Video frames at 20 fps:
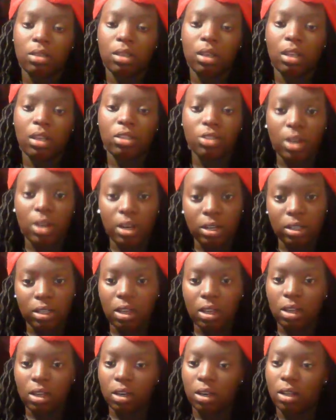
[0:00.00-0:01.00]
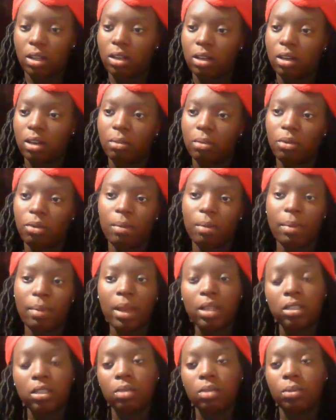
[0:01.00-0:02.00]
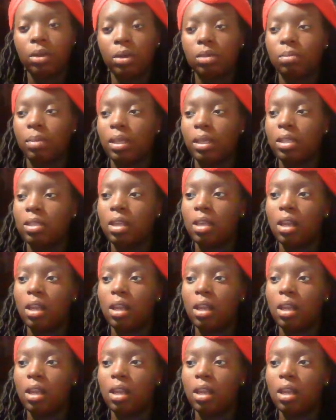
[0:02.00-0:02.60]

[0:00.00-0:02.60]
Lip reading: and I tried it again and I ended up going back to the workplace,